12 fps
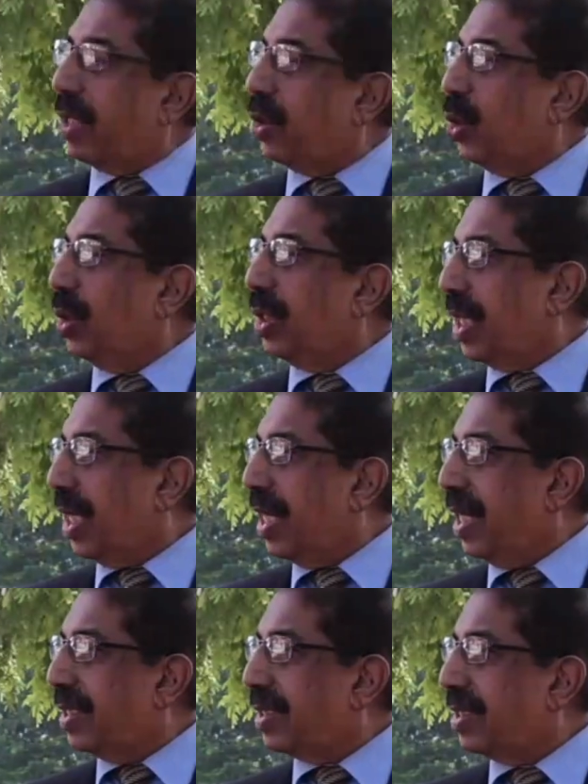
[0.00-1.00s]
to recruit
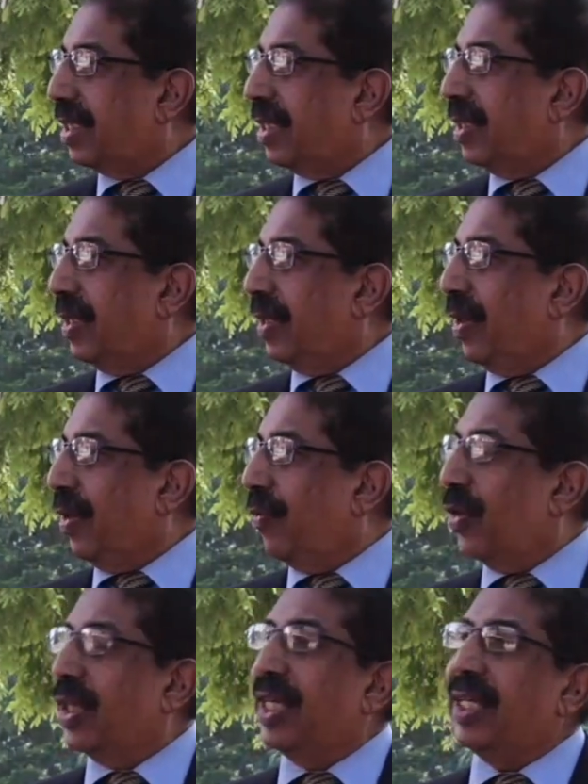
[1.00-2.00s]
cadets
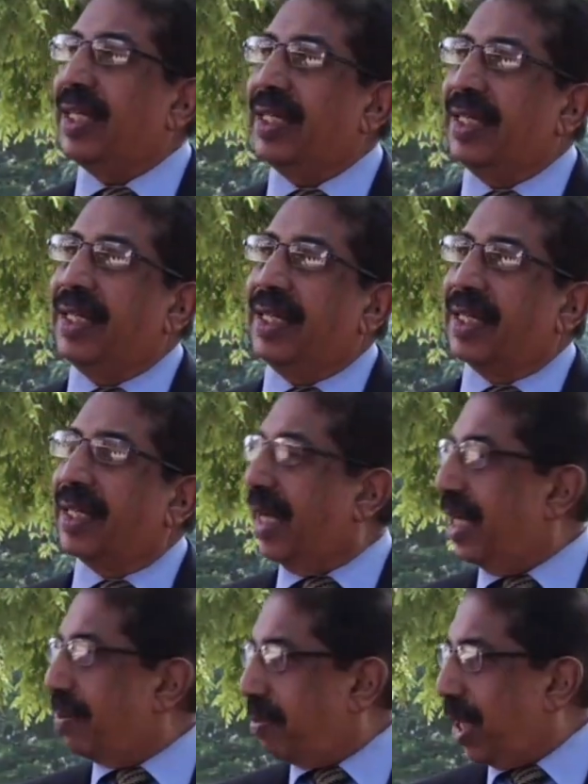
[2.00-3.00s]
for the
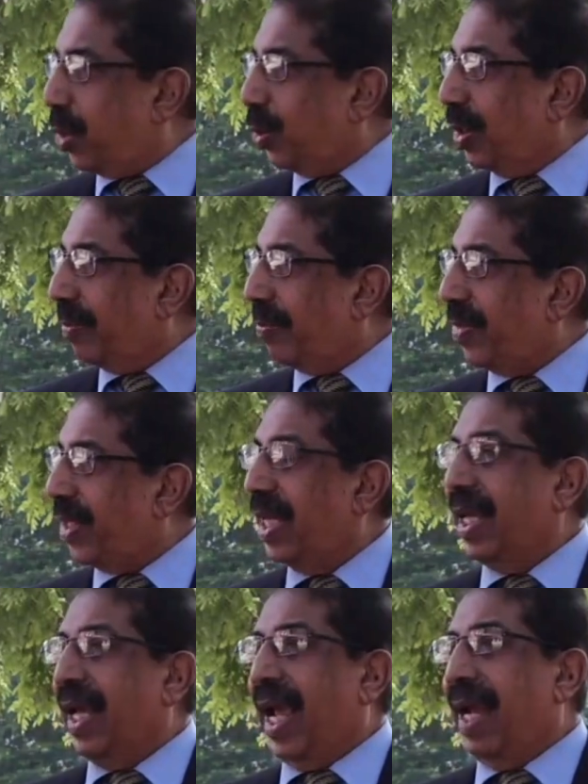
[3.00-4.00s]
platoon.
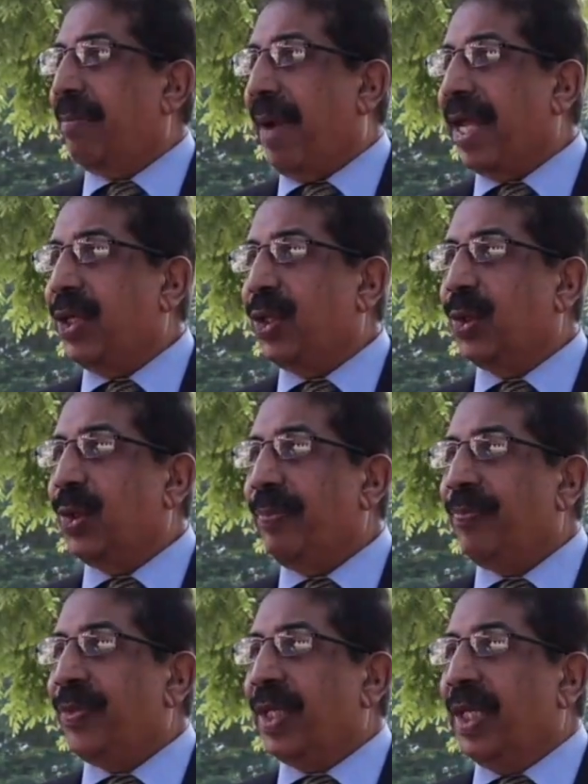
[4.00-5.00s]
And mind
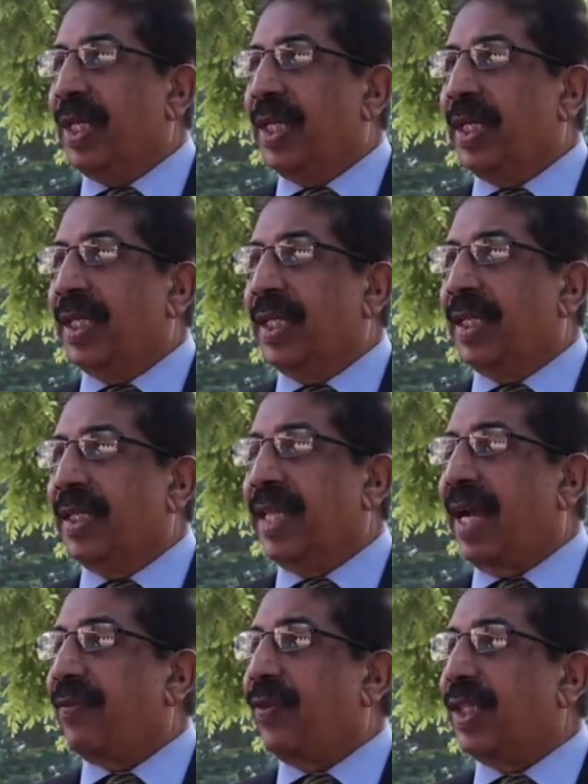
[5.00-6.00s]
you,
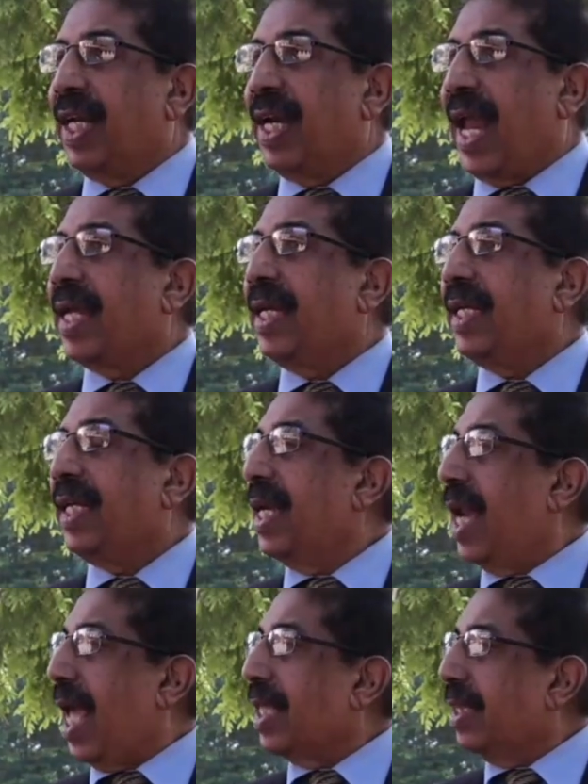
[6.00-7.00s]
that was the
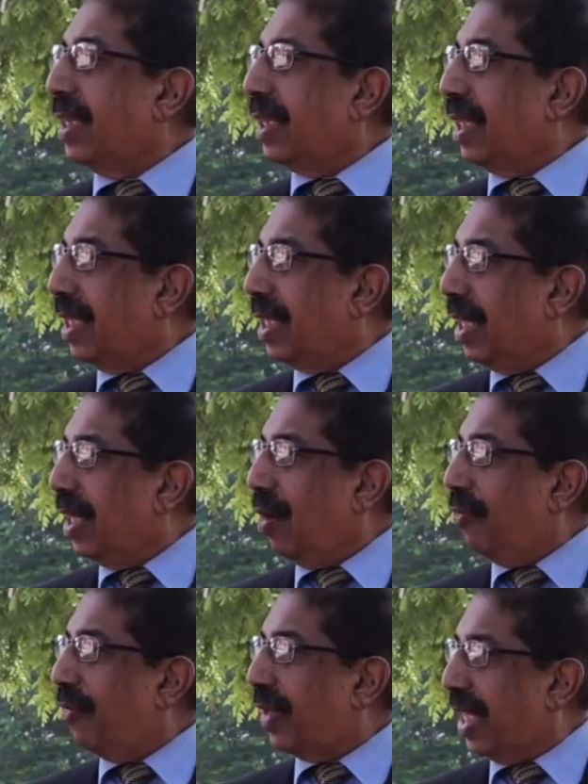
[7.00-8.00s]
99th
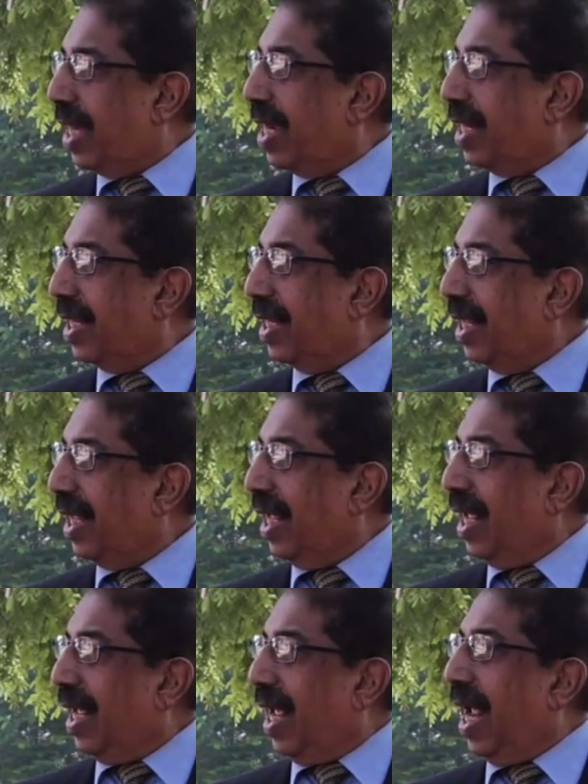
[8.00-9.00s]
year of cadetting
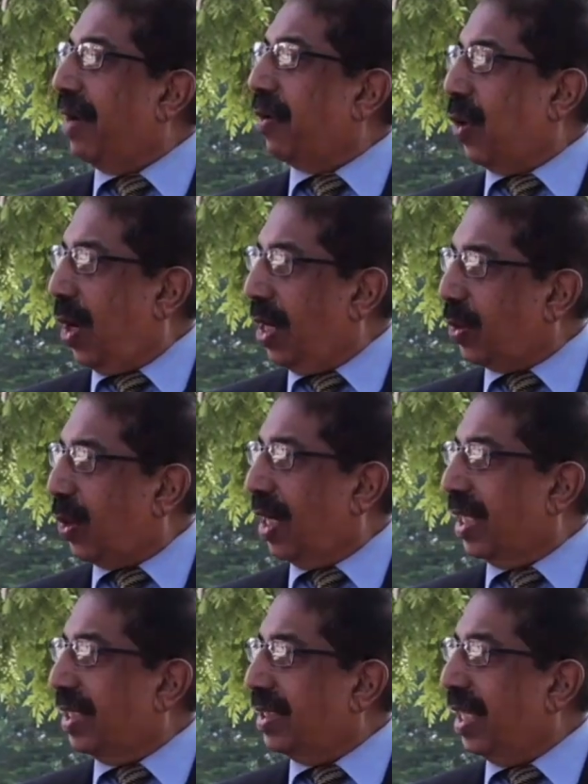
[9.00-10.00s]
at
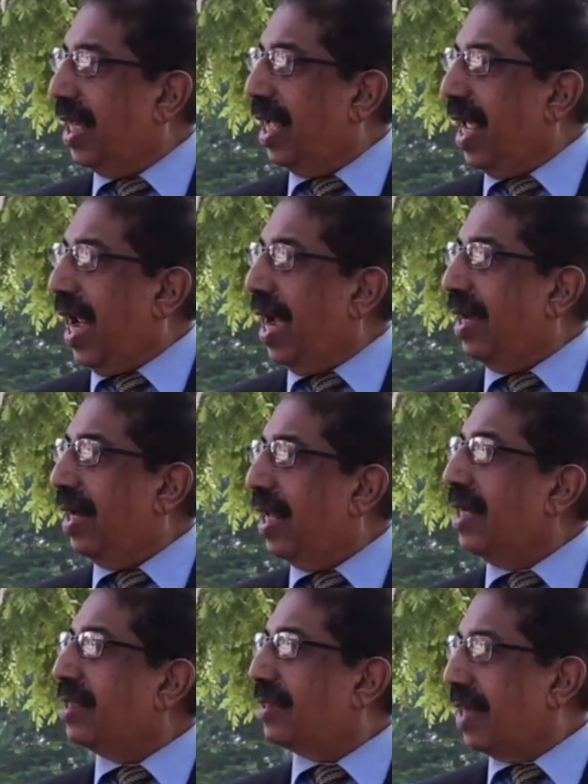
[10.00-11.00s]
Royal College
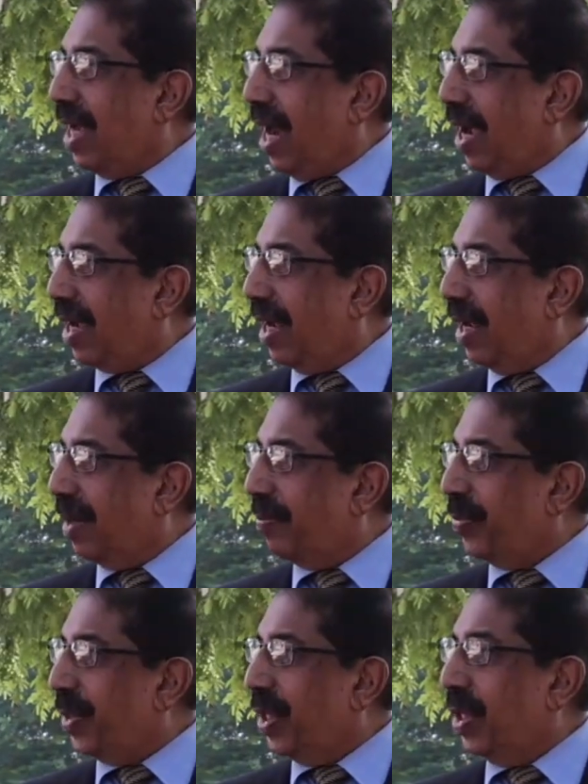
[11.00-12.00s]
and in Sri
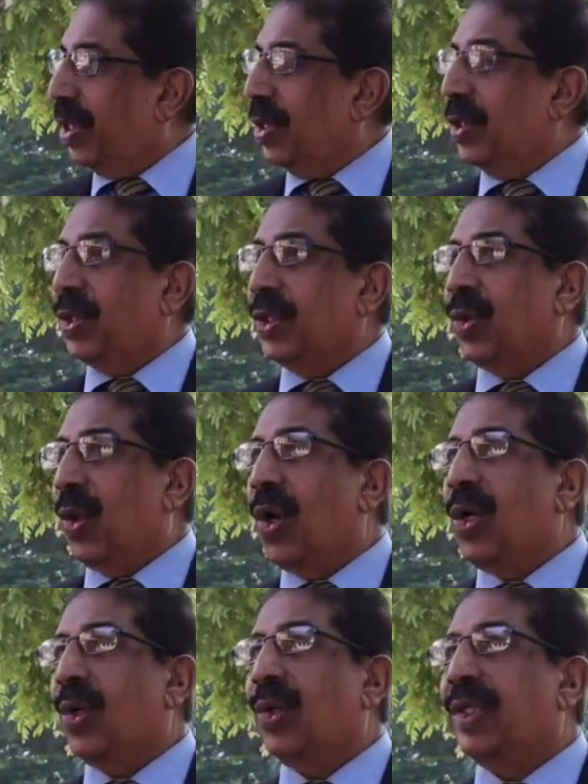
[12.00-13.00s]
Lanka.
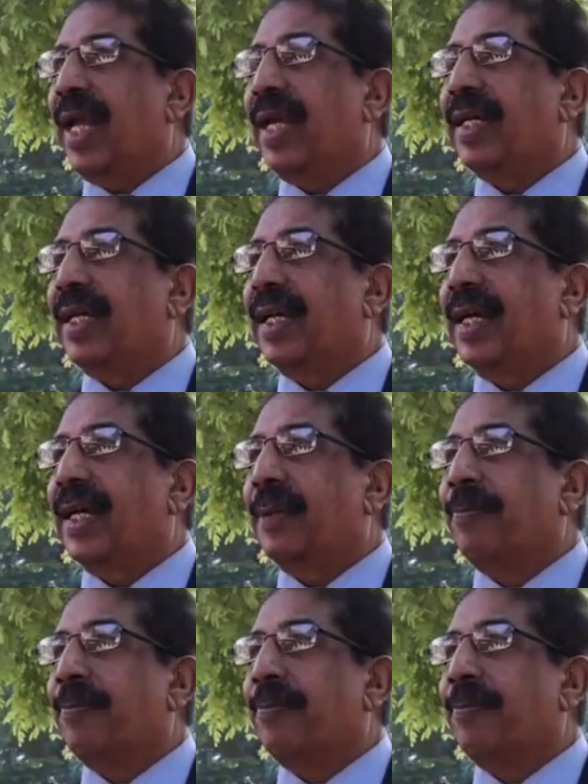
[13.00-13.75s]
You all know that